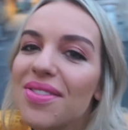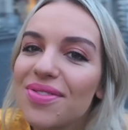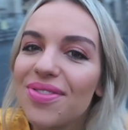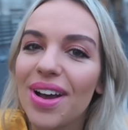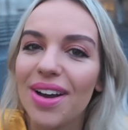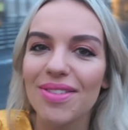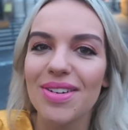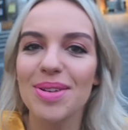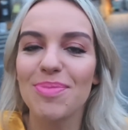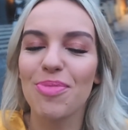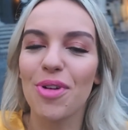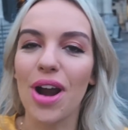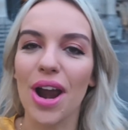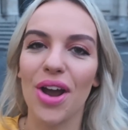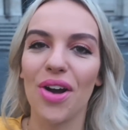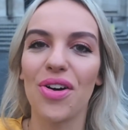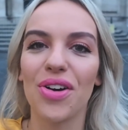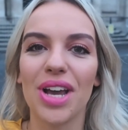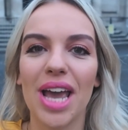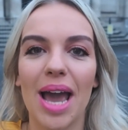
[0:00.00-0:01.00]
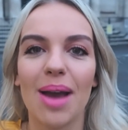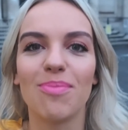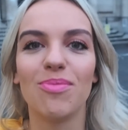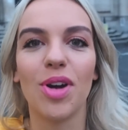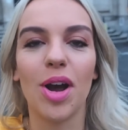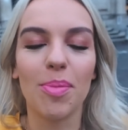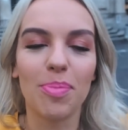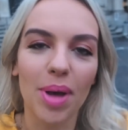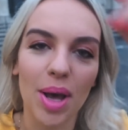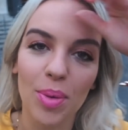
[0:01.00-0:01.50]
very bright on
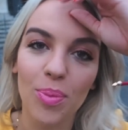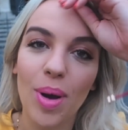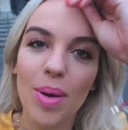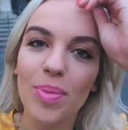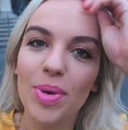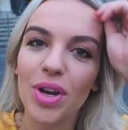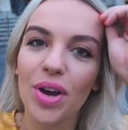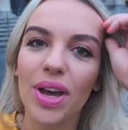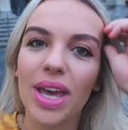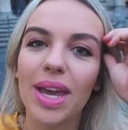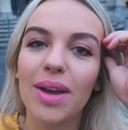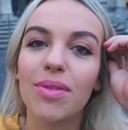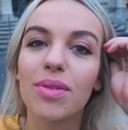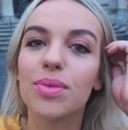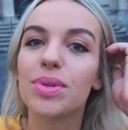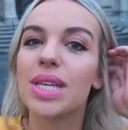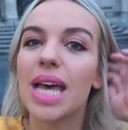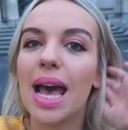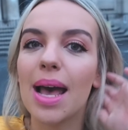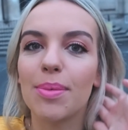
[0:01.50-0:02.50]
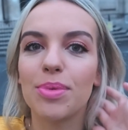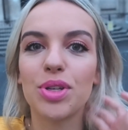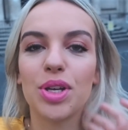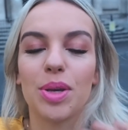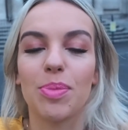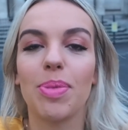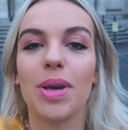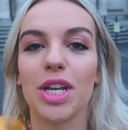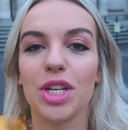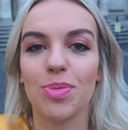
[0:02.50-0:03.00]
camera, but when we got here it was
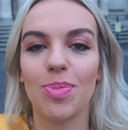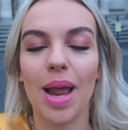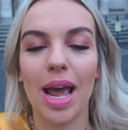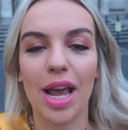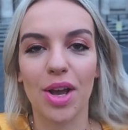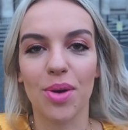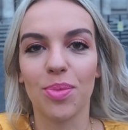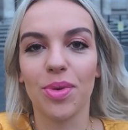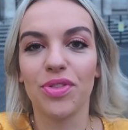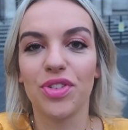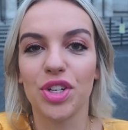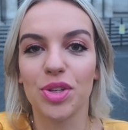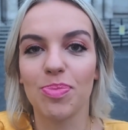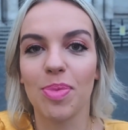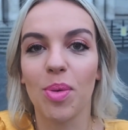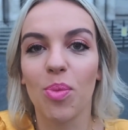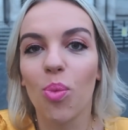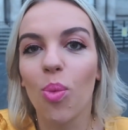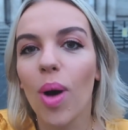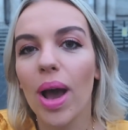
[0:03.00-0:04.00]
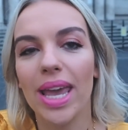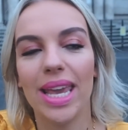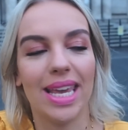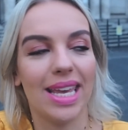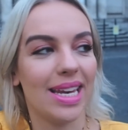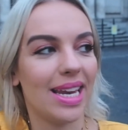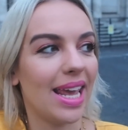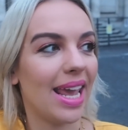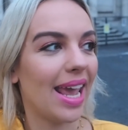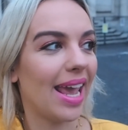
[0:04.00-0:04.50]
absolutely pitch black, and we've just been
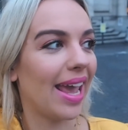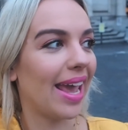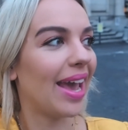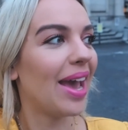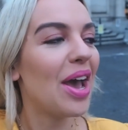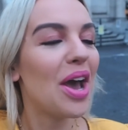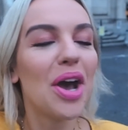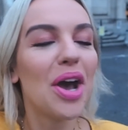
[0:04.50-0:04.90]
waiting here,